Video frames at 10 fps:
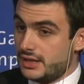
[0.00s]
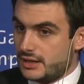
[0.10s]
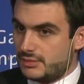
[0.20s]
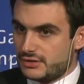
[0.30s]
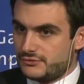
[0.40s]

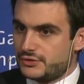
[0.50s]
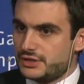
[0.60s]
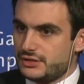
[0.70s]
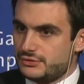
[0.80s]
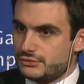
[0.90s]
about
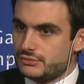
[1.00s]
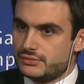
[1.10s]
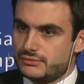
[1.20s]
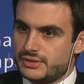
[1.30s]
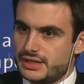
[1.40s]
42.
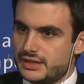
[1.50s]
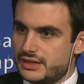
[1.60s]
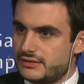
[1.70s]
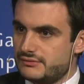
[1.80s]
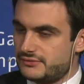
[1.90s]
We
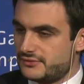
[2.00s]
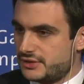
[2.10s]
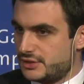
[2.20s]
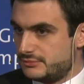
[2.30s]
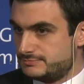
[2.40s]
have
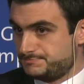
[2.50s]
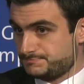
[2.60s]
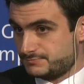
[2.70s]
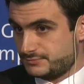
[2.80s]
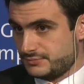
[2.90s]
the
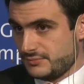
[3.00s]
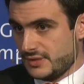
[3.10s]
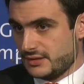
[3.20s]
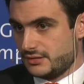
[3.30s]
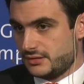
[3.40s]

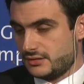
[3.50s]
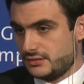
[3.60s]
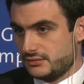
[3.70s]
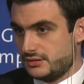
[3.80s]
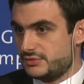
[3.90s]

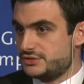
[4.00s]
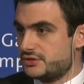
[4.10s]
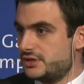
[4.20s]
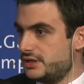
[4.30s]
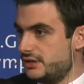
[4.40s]

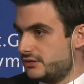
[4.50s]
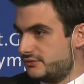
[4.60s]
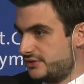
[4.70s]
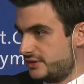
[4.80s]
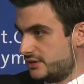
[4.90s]
majority
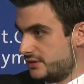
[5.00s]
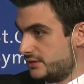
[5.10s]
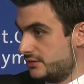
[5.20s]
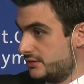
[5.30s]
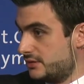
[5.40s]
of
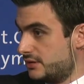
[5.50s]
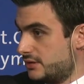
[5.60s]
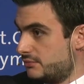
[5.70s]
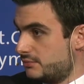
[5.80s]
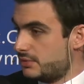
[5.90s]
the
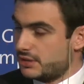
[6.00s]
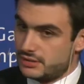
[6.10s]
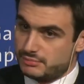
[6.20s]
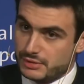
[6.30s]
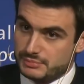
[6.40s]

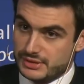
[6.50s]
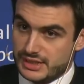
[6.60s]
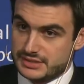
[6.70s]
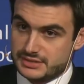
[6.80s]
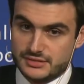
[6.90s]

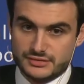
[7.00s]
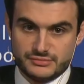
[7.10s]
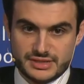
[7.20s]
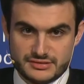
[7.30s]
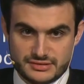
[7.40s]
population, not to
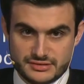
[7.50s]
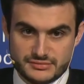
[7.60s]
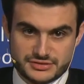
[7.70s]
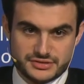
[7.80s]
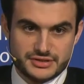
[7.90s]
mention the
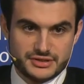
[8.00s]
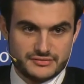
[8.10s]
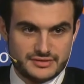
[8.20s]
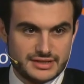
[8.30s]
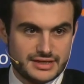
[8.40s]
majority
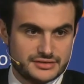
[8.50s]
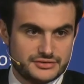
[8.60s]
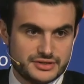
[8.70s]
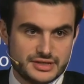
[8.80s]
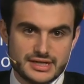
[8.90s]
of the
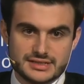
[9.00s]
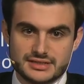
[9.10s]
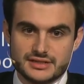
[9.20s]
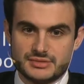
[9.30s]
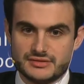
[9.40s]
electorate,
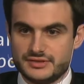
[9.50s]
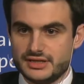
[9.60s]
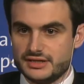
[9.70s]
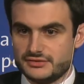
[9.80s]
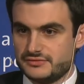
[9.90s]
actually above the
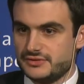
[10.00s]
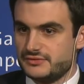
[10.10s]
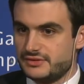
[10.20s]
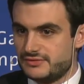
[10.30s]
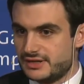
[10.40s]
age of
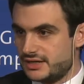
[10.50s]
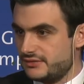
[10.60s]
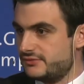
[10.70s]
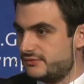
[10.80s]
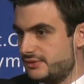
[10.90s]

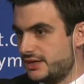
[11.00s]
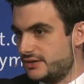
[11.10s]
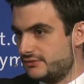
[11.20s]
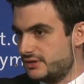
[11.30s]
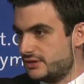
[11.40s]
55. We
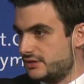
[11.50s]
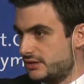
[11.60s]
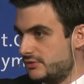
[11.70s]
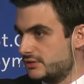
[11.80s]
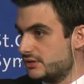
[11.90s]
have
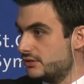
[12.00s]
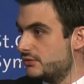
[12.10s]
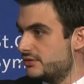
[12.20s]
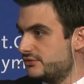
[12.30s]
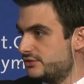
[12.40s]
among the
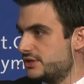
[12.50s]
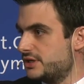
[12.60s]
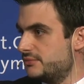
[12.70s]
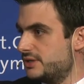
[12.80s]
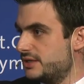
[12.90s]
lowest
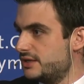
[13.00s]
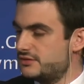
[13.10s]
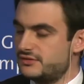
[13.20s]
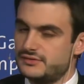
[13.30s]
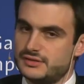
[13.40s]
retirement
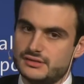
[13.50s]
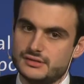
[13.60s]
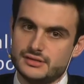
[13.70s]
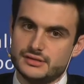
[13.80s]
ages in